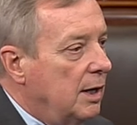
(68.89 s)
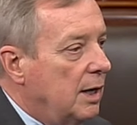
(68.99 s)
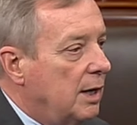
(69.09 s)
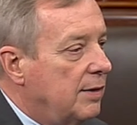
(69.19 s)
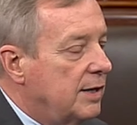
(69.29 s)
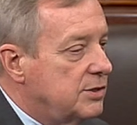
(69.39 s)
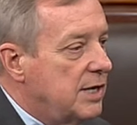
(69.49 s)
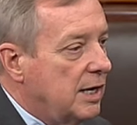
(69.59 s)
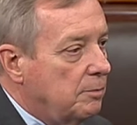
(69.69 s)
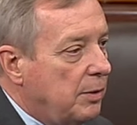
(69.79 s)
that has
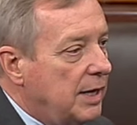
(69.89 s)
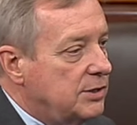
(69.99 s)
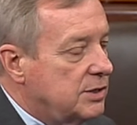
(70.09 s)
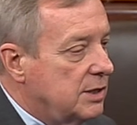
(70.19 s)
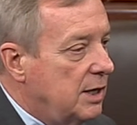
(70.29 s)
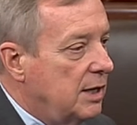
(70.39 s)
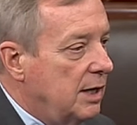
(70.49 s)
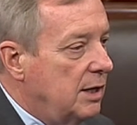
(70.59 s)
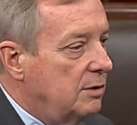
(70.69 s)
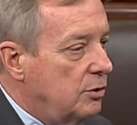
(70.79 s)
taken place
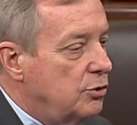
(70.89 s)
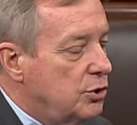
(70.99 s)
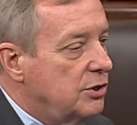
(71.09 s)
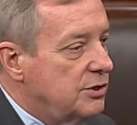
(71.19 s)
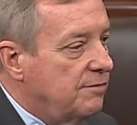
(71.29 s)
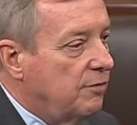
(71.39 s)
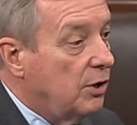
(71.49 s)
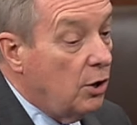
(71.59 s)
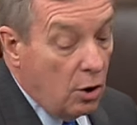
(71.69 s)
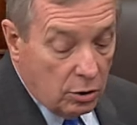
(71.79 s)
in New Jersey for
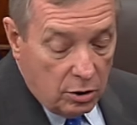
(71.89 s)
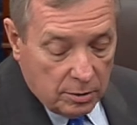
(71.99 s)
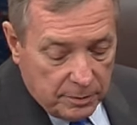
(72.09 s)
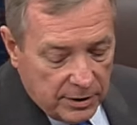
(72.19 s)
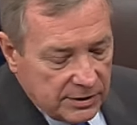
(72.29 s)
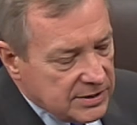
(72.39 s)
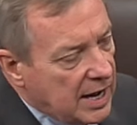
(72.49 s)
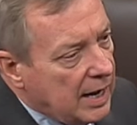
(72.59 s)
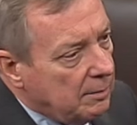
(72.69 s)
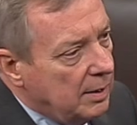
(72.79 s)
a long, long period of
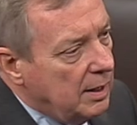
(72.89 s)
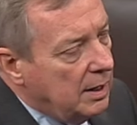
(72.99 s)
time.